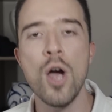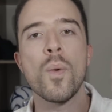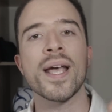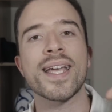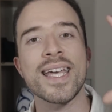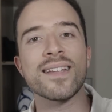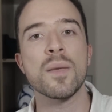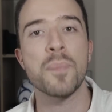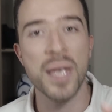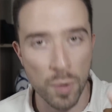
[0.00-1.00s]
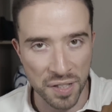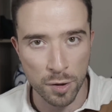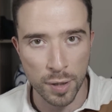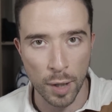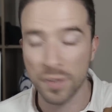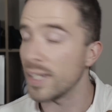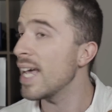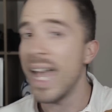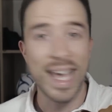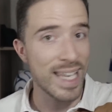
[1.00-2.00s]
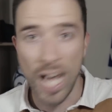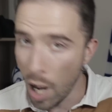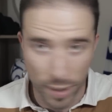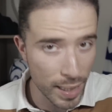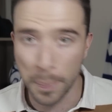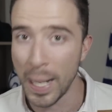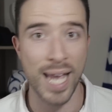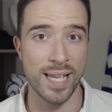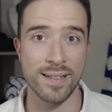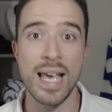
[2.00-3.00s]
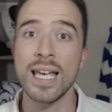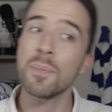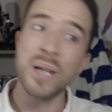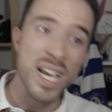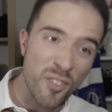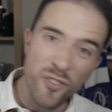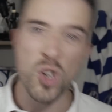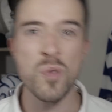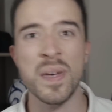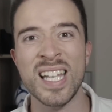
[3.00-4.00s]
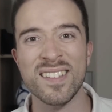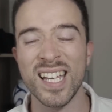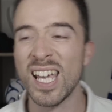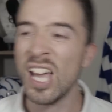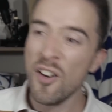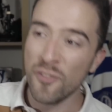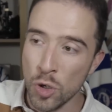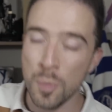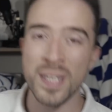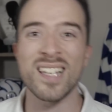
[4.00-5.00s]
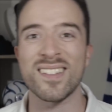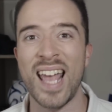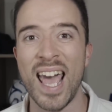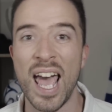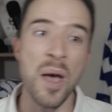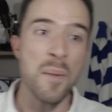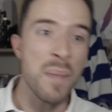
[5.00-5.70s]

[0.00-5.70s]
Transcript: When KDB was at Chelsea, he hardly played. He played a few minutes here, few minutes there.